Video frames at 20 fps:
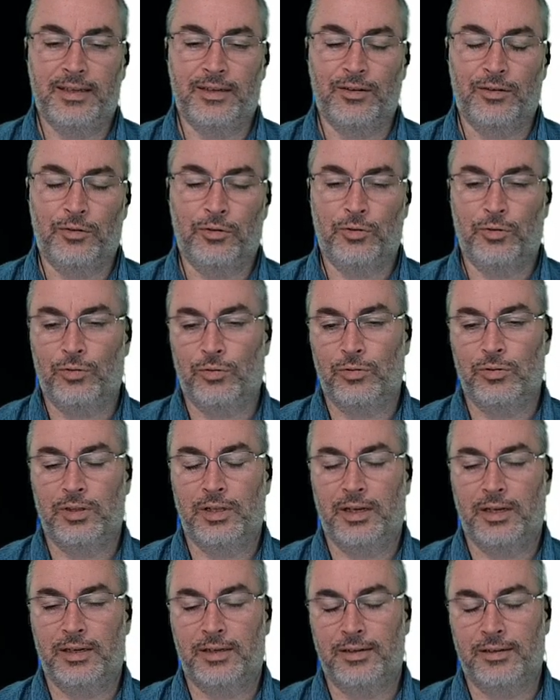and a whole
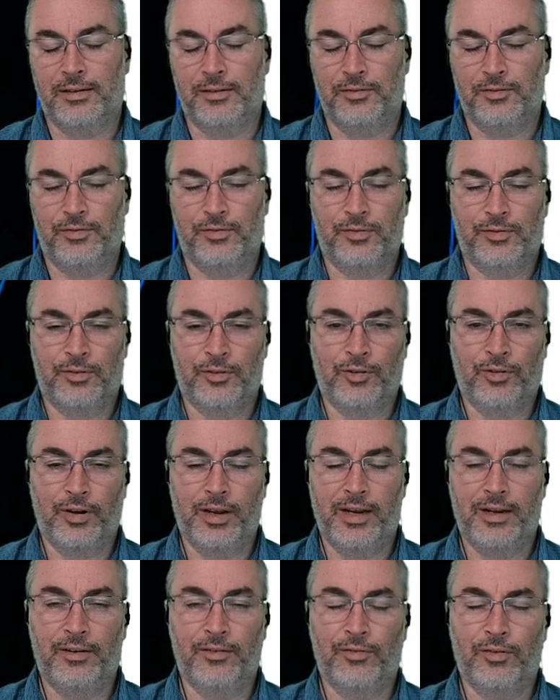lot of
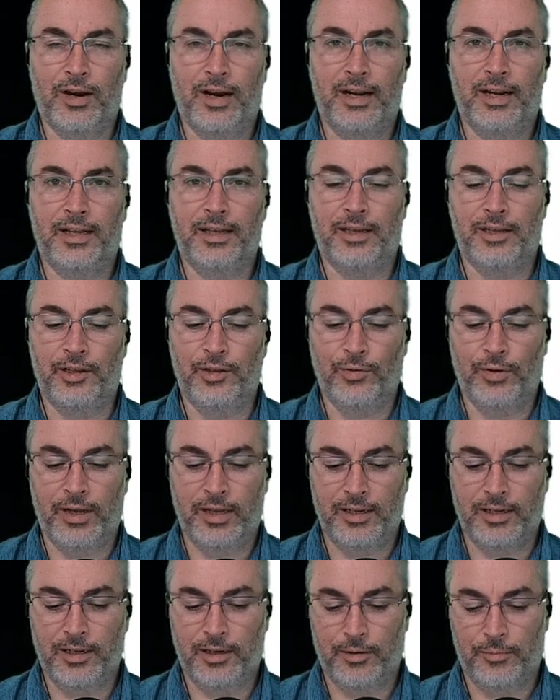creative writing, and you
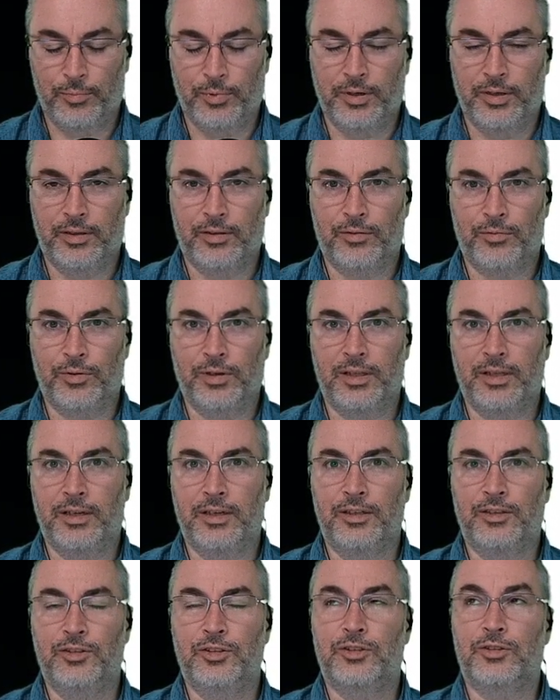end up with a really good